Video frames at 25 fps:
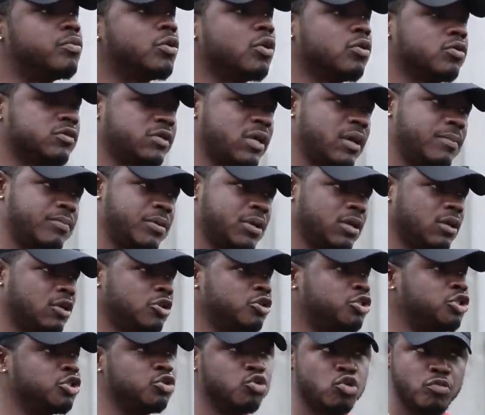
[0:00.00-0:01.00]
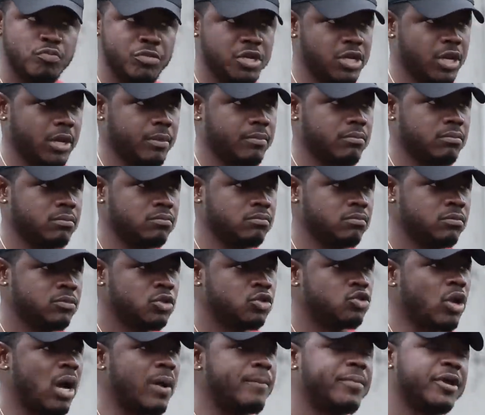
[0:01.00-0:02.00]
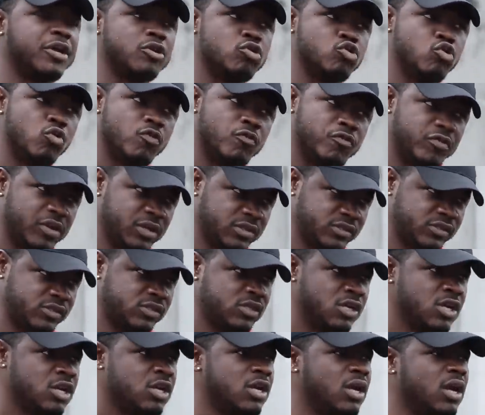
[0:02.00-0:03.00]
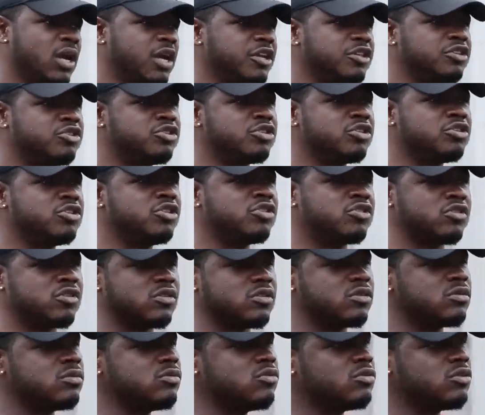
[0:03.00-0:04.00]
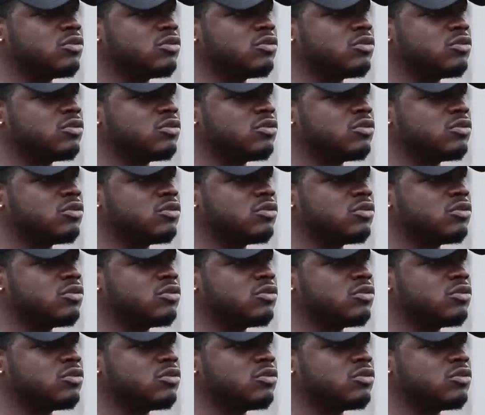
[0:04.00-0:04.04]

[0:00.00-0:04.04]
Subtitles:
Bros, I beg. She no mean her. I beg, no vex. It's